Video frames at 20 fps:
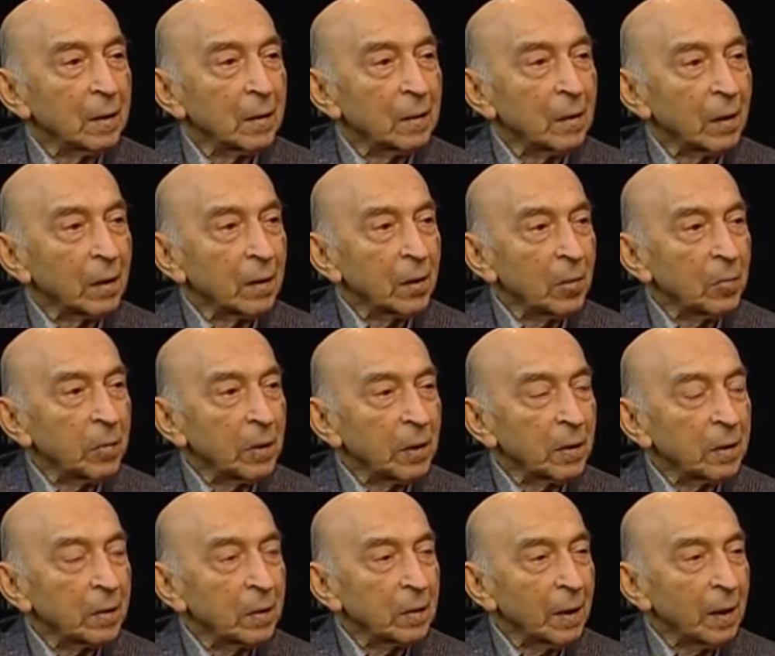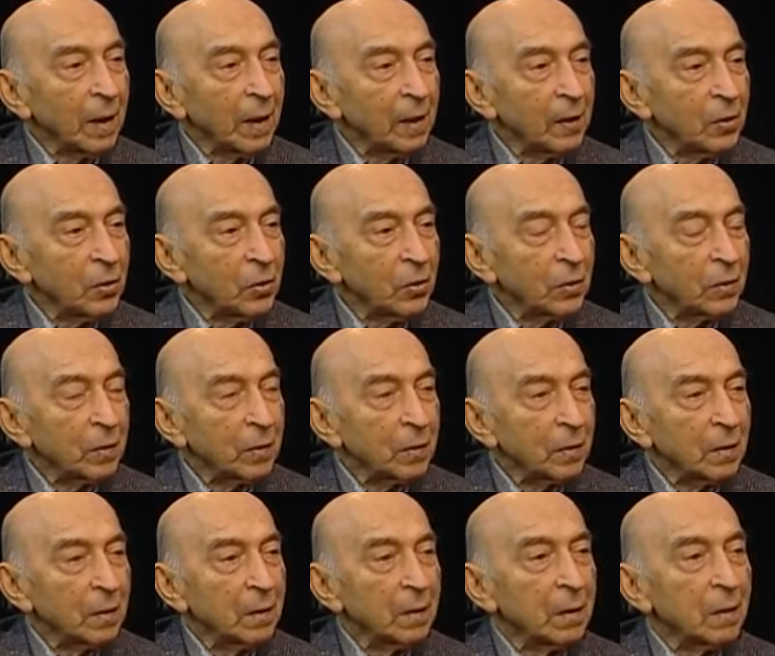Talking about age,
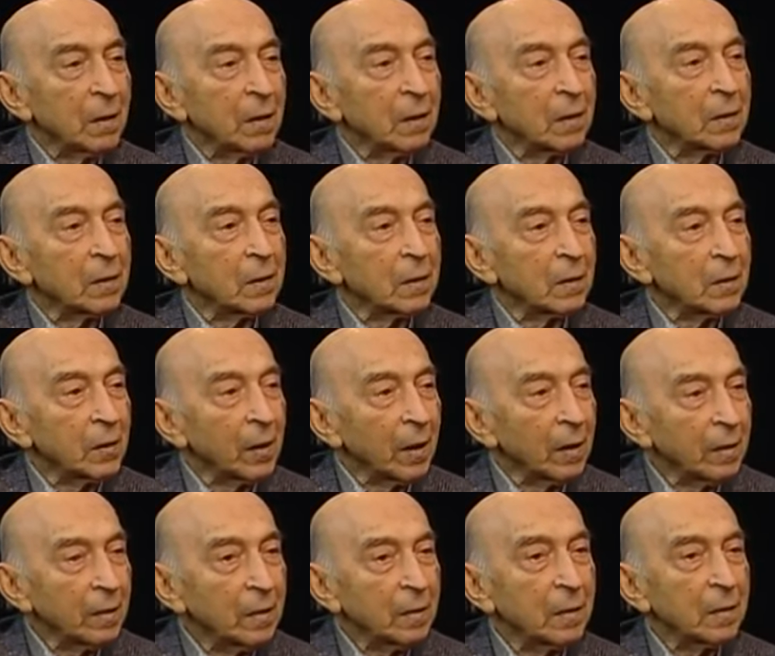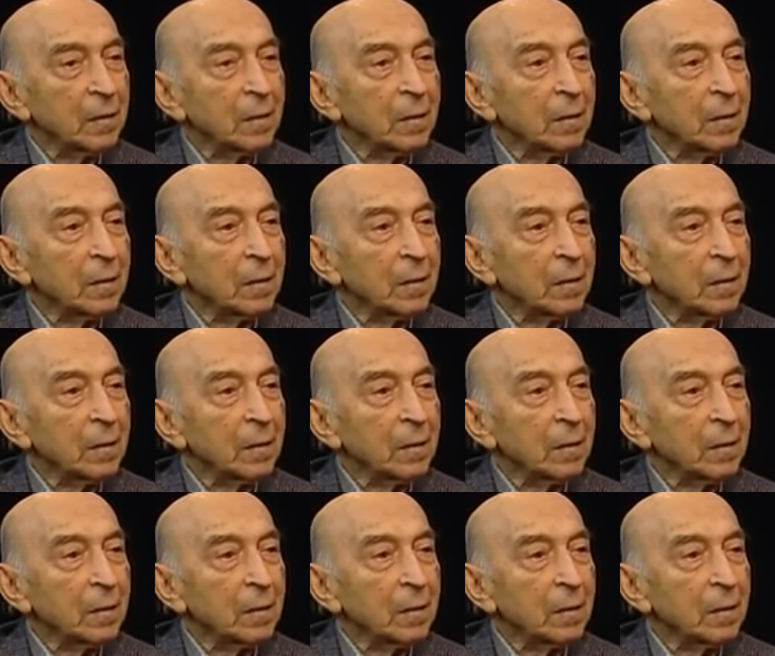is it young,